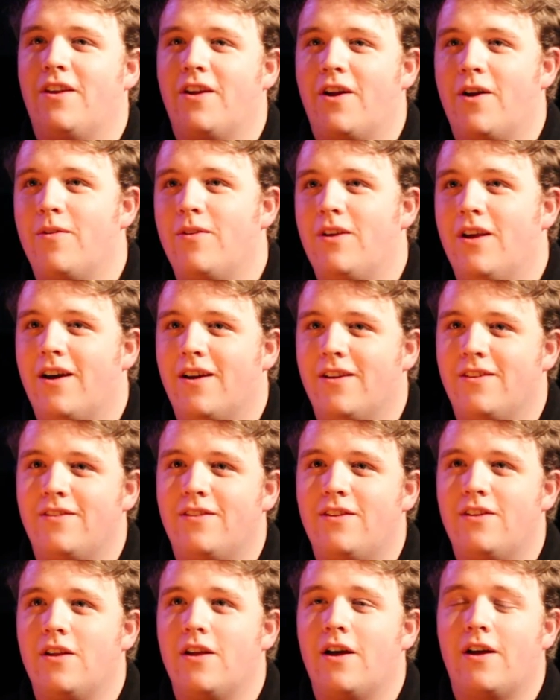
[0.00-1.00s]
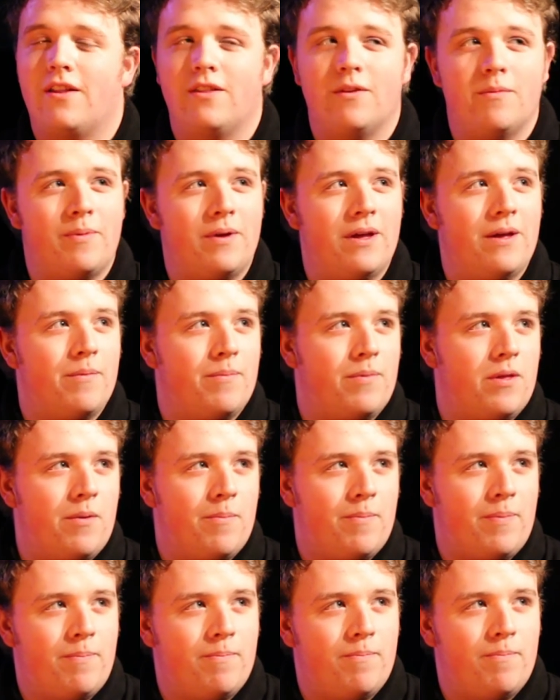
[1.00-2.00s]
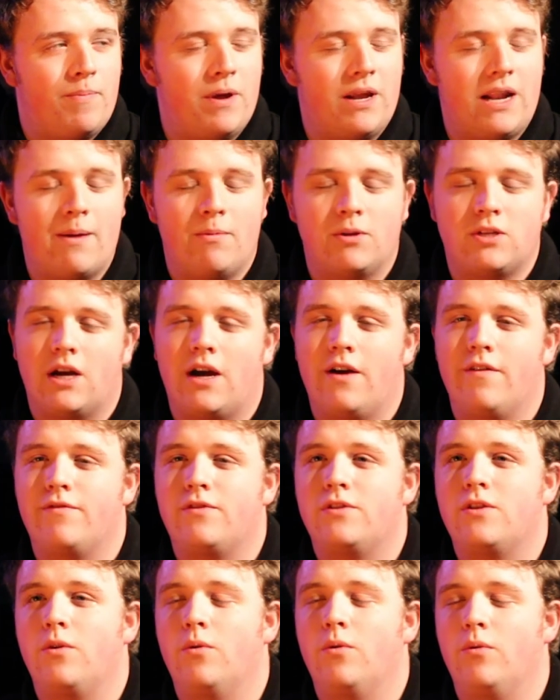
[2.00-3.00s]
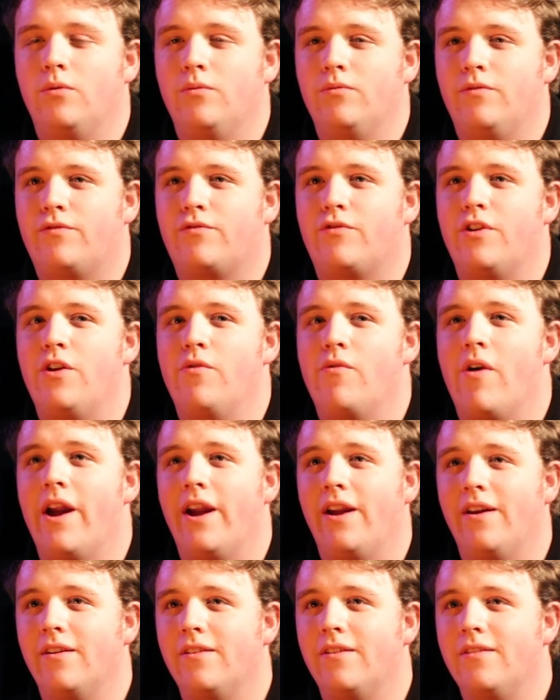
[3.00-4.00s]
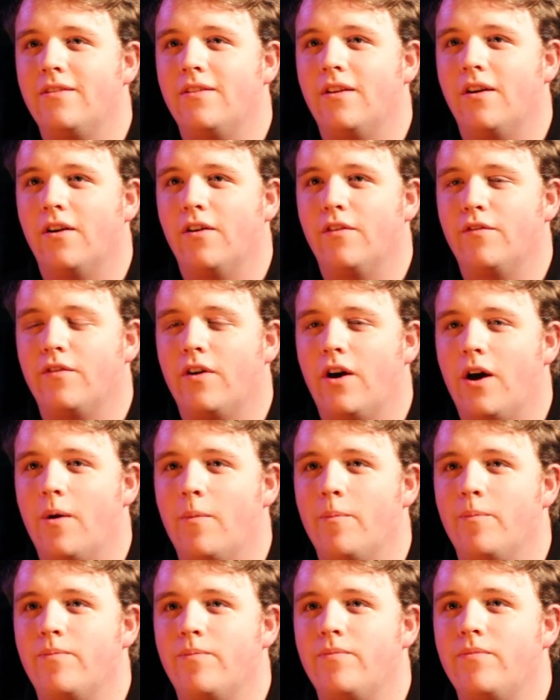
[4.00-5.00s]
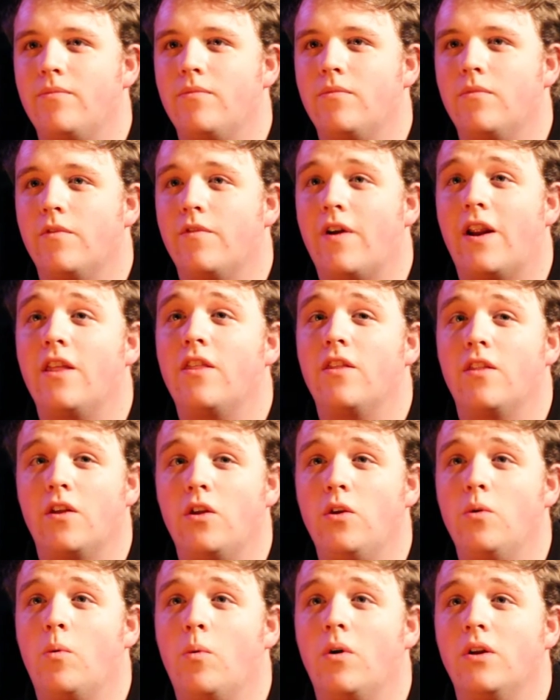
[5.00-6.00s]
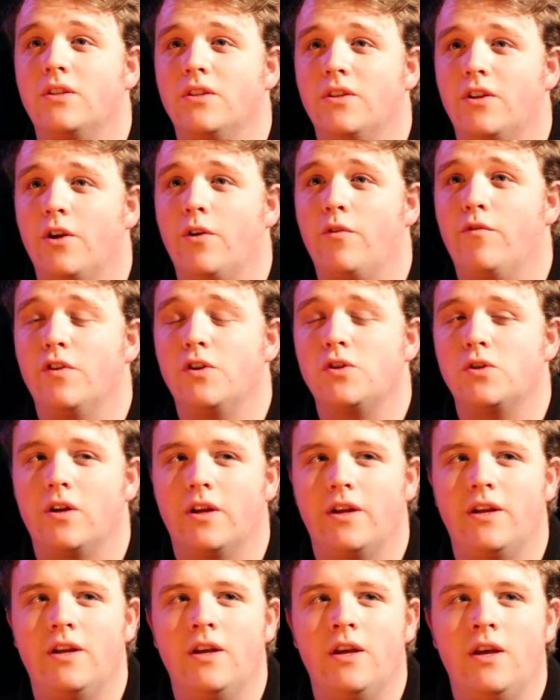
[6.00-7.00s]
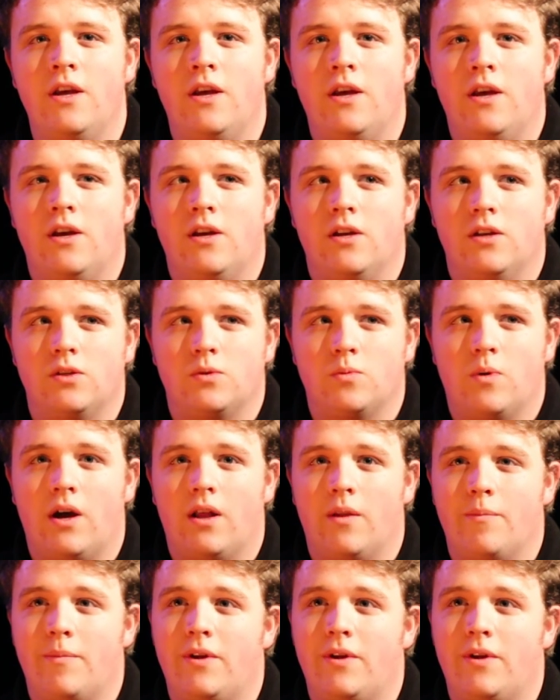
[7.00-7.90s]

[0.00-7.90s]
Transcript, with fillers: you know, and and the, the being able to have total free reign of, um, of anything that you want to do visually as well.